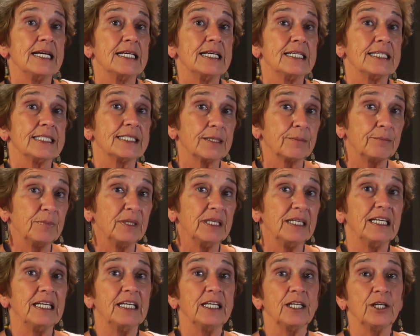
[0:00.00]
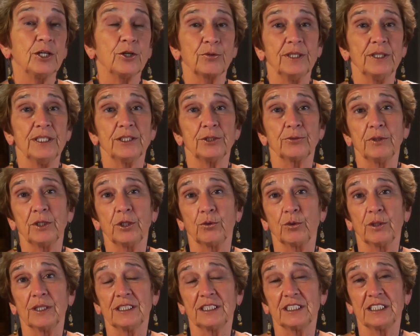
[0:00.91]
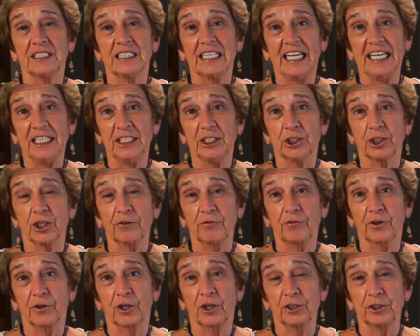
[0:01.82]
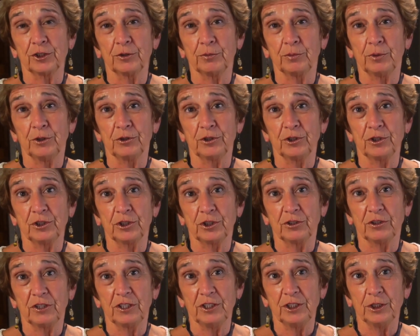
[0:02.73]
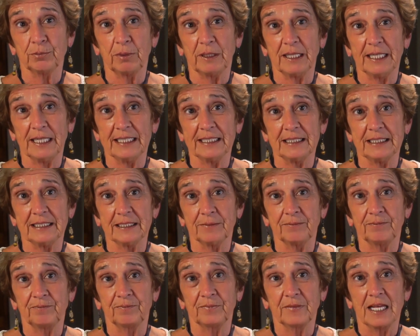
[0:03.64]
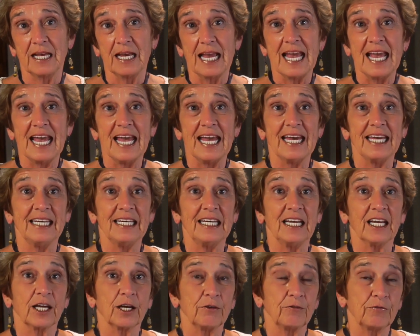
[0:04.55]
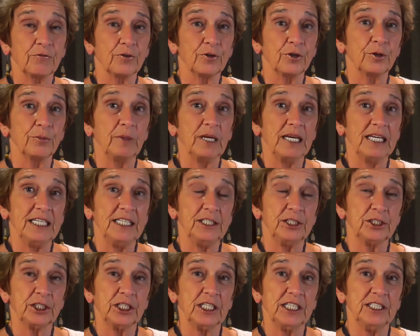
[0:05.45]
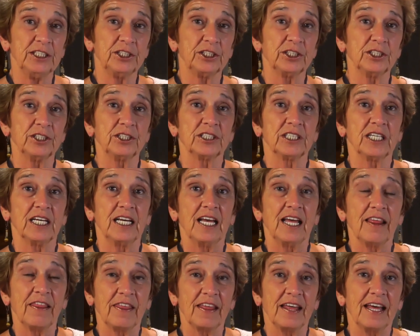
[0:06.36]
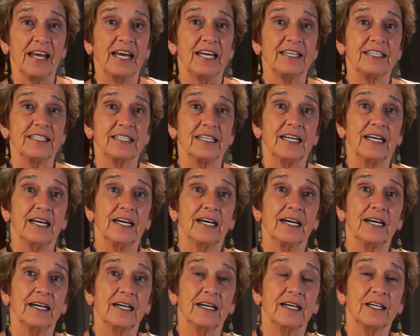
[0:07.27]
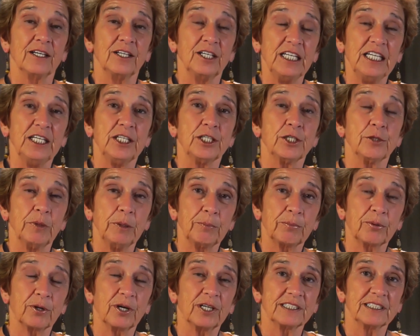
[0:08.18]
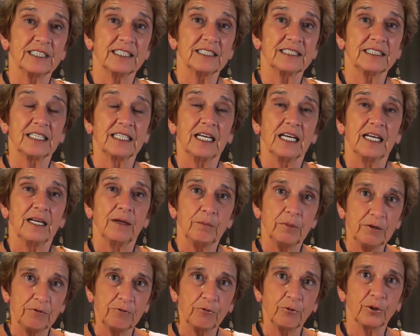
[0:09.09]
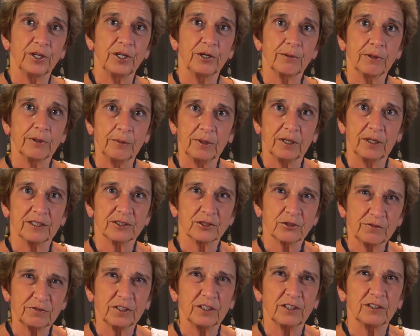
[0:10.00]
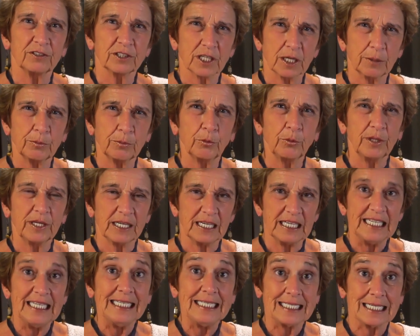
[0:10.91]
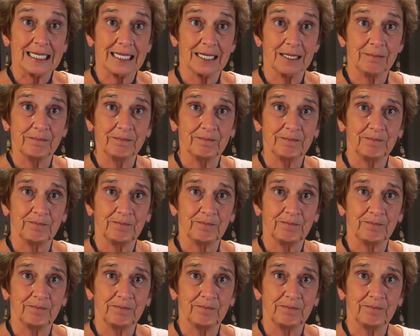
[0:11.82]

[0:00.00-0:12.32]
Submit increase requests to HR for contributions to these plans, and confirm any changes that need to be processed before year end, because often there's a couple week lead time.